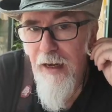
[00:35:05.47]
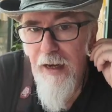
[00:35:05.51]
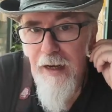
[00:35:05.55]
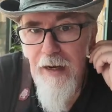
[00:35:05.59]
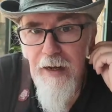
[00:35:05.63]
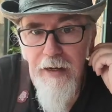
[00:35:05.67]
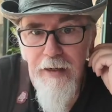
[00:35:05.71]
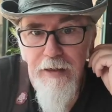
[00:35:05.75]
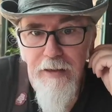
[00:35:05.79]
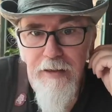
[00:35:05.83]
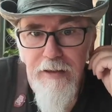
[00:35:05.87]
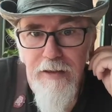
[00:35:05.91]

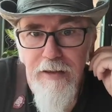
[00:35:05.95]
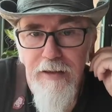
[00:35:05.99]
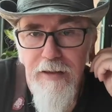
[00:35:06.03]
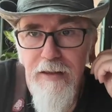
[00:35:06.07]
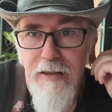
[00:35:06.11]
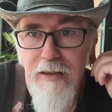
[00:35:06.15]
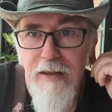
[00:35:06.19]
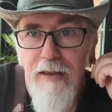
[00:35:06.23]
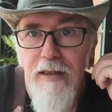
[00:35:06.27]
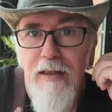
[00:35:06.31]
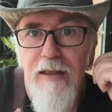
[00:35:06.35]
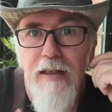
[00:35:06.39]
And
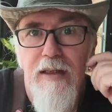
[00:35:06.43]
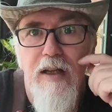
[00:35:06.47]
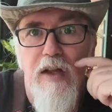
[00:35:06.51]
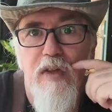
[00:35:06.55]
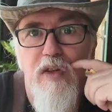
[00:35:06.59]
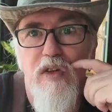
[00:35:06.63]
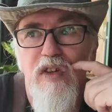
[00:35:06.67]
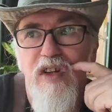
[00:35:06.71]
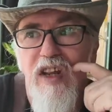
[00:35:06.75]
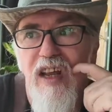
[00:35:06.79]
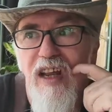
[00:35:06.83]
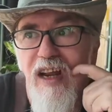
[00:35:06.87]
the
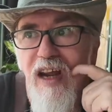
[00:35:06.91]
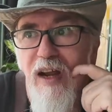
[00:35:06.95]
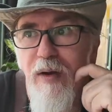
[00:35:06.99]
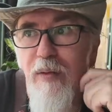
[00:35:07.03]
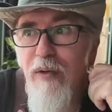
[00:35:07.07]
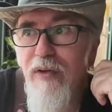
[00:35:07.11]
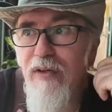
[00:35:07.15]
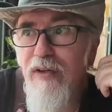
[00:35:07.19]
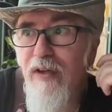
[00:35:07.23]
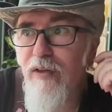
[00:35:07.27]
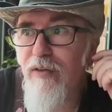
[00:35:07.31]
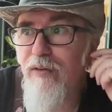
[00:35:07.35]
other day I
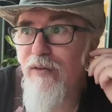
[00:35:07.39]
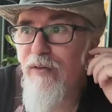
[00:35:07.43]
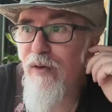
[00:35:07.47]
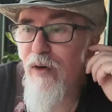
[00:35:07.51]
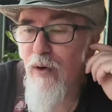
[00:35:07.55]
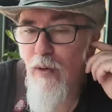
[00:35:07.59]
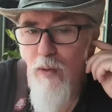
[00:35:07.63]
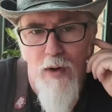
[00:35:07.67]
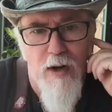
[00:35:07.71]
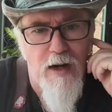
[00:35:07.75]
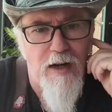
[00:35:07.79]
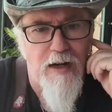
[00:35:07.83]
was out
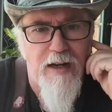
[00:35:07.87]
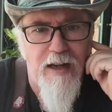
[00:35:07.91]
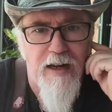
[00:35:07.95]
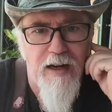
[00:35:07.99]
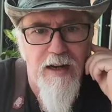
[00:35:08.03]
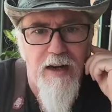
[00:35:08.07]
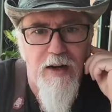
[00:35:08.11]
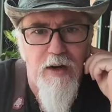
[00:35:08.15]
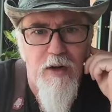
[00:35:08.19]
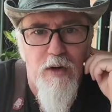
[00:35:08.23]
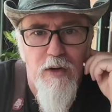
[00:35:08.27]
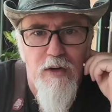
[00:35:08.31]
for a walk
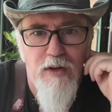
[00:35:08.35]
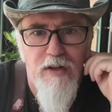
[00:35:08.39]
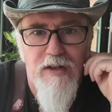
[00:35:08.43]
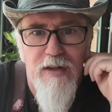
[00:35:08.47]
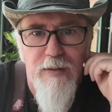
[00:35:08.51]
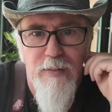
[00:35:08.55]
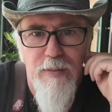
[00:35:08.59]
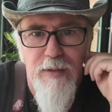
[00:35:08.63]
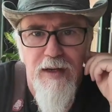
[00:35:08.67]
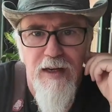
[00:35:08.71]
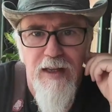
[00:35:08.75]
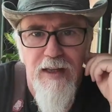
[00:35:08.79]
and I heard
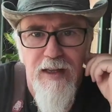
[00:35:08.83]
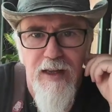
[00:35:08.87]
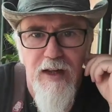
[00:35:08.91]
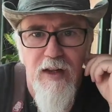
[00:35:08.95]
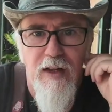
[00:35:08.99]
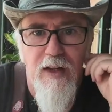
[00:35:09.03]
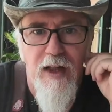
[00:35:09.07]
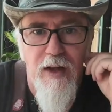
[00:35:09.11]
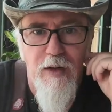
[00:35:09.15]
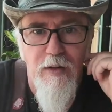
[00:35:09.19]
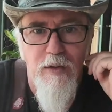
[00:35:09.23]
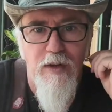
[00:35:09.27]
somebody
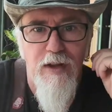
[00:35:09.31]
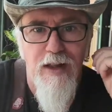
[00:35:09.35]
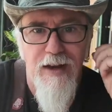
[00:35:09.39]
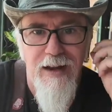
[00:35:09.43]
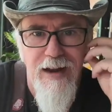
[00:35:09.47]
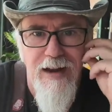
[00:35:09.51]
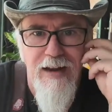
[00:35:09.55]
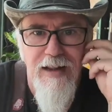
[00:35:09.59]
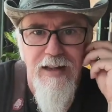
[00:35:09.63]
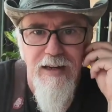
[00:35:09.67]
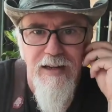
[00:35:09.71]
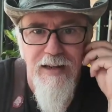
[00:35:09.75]
yell out
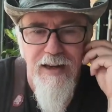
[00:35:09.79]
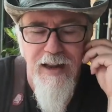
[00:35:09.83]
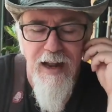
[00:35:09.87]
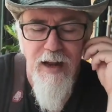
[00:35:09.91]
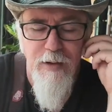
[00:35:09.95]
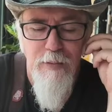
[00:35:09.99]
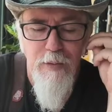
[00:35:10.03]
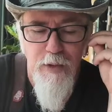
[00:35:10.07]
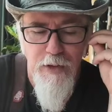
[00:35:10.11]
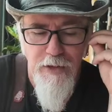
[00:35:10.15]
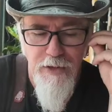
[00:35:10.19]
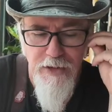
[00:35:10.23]
Canadian
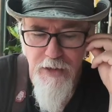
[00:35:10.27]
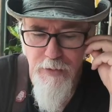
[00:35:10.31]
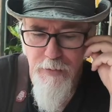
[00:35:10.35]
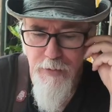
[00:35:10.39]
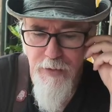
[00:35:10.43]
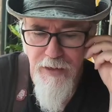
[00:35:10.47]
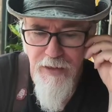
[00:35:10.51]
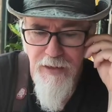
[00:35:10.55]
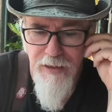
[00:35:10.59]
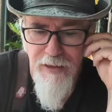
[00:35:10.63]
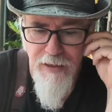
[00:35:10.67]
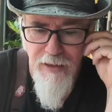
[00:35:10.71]
cowboy to
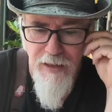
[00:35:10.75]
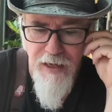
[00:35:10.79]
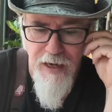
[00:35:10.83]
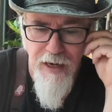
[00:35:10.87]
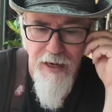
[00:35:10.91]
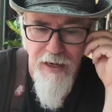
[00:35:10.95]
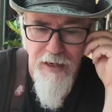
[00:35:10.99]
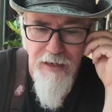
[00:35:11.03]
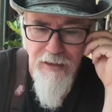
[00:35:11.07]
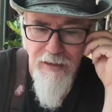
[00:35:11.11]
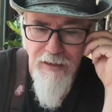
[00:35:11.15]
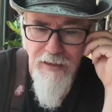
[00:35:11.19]
me,
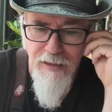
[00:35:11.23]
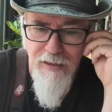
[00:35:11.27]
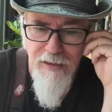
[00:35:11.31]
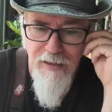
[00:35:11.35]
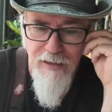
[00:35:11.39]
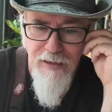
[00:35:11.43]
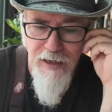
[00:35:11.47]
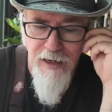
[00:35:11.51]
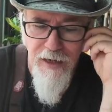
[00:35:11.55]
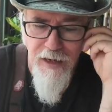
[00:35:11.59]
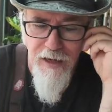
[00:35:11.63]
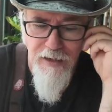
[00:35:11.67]
and
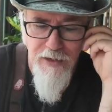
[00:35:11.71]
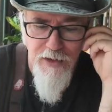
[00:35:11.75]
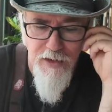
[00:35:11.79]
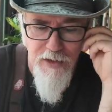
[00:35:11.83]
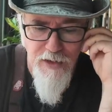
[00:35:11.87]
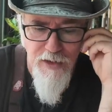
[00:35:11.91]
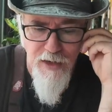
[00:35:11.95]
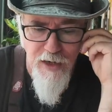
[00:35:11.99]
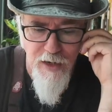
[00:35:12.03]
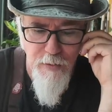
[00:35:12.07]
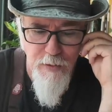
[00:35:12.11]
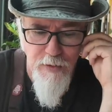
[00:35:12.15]
I
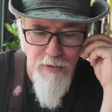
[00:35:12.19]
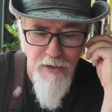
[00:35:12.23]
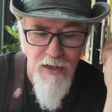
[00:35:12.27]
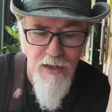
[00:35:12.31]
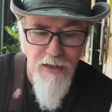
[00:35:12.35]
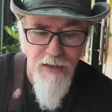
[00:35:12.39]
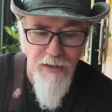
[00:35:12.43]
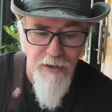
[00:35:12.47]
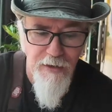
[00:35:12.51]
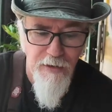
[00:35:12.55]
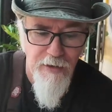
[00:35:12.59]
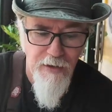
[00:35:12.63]
just thought it was
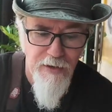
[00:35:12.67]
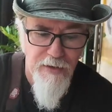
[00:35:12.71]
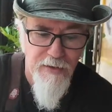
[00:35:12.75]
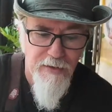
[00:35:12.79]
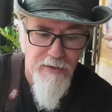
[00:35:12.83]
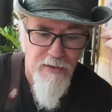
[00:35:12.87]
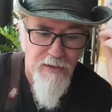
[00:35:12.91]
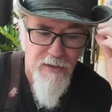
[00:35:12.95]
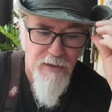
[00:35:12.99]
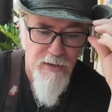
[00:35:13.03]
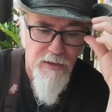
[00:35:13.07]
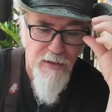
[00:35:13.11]
hilarious.